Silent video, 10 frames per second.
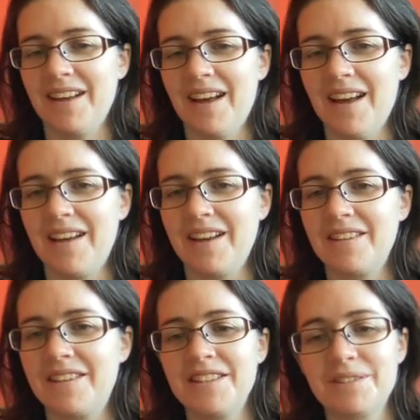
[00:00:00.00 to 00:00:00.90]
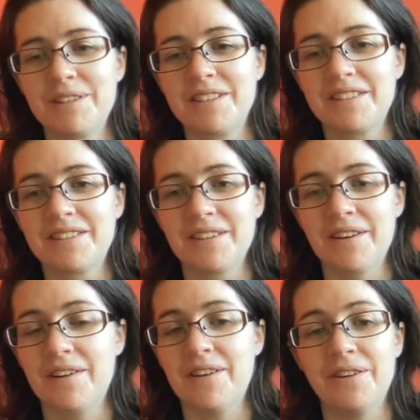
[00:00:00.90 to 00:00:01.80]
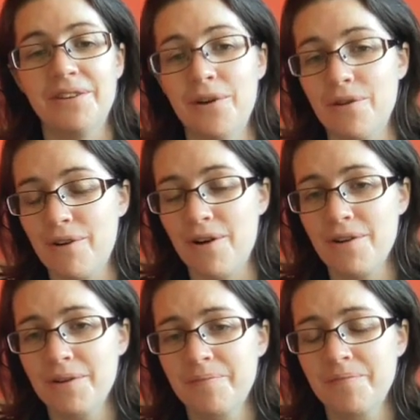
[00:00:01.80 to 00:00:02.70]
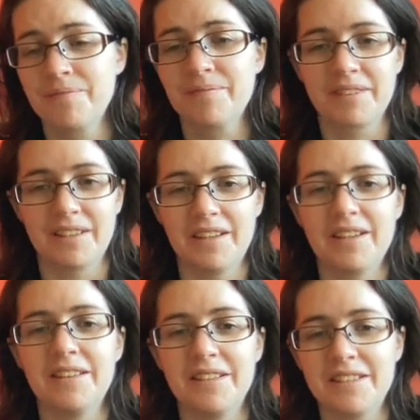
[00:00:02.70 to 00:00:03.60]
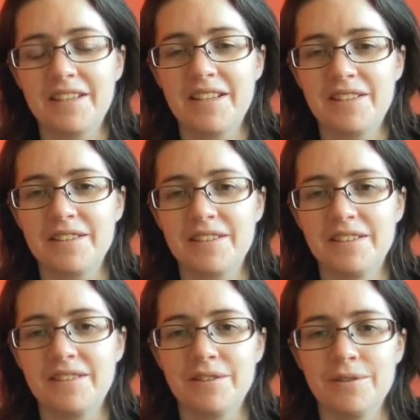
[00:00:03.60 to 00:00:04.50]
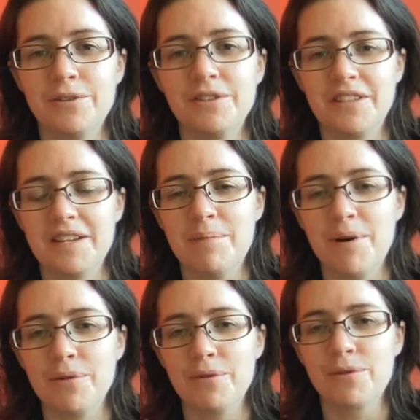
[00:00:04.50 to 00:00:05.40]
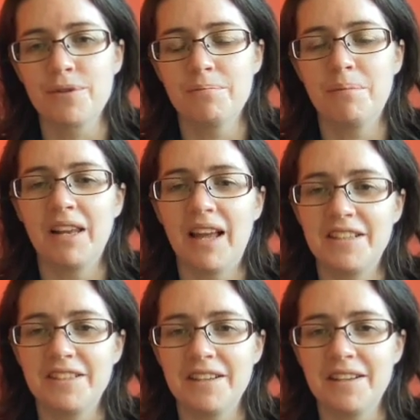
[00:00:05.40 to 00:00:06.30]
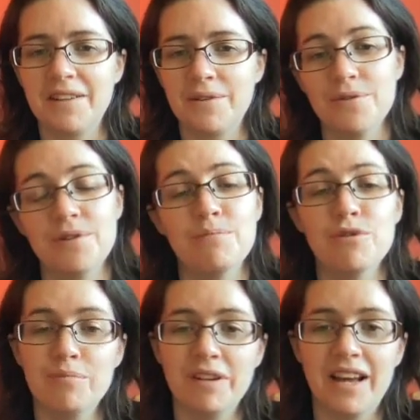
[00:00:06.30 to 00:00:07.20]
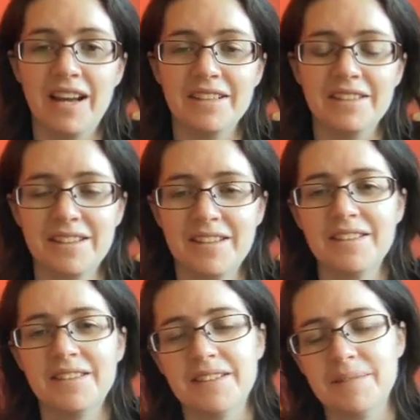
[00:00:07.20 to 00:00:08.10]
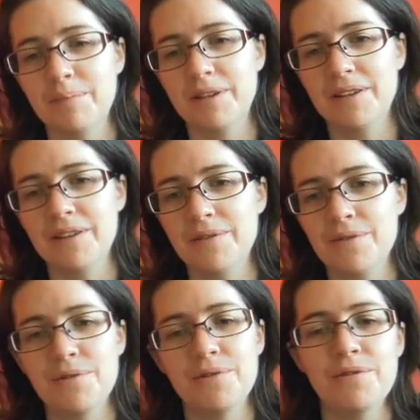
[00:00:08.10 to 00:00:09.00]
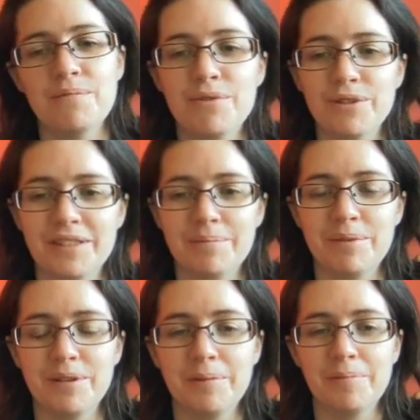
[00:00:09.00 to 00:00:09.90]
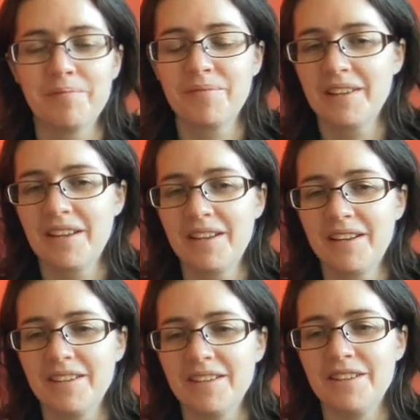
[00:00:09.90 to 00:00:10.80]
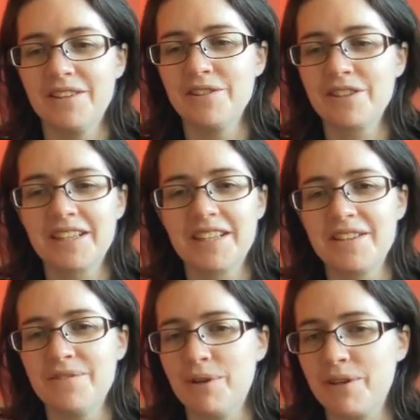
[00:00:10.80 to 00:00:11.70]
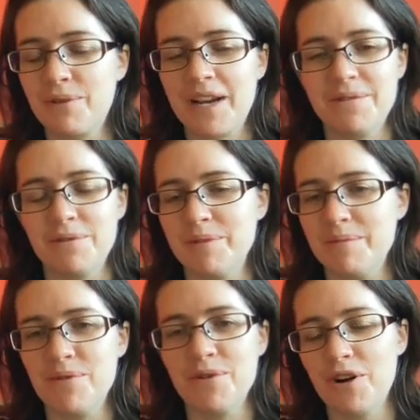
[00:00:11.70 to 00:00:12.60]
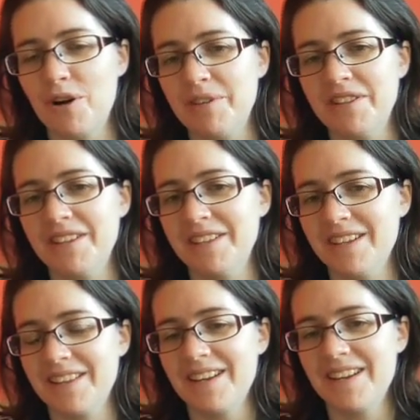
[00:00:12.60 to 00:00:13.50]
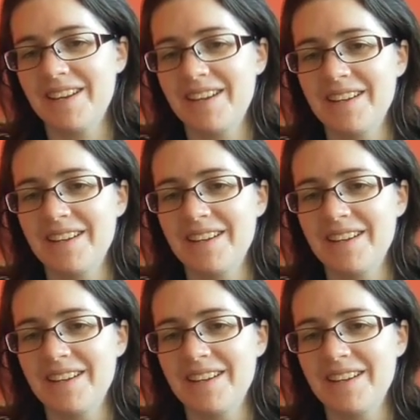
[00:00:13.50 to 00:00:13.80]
and these ones are not wrong. In these cases, you could say both politer or more polite, simpler or more simple. Usually one way will be more common than the other.